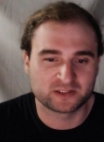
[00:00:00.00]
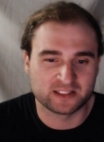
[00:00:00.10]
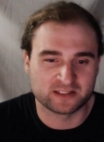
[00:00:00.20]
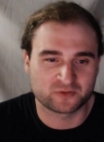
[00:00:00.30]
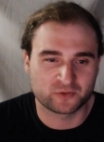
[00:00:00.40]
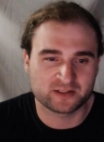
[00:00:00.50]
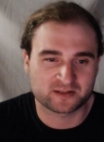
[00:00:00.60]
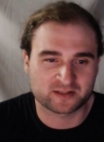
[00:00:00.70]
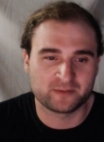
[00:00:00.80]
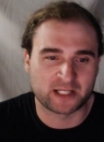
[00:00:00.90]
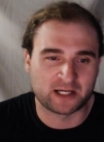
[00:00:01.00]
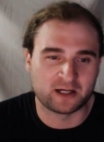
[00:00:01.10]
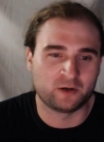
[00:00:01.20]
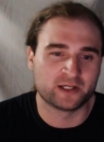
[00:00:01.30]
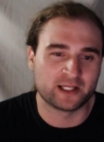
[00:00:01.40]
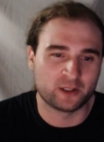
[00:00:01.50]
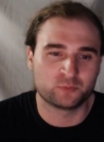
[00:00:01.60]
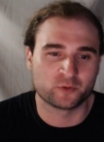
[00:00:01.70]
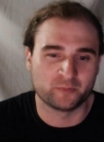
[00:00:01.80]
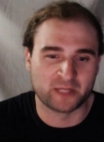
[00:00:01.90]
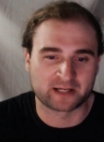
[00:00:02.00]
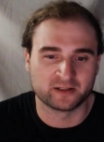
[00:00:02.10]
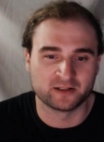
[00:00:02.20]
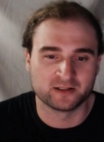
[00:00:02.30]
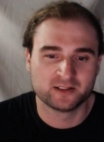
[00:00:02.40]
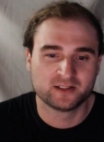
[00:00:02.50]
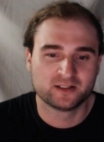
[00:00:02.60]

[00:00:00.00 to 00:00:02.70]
He's going to somehow help Rebecca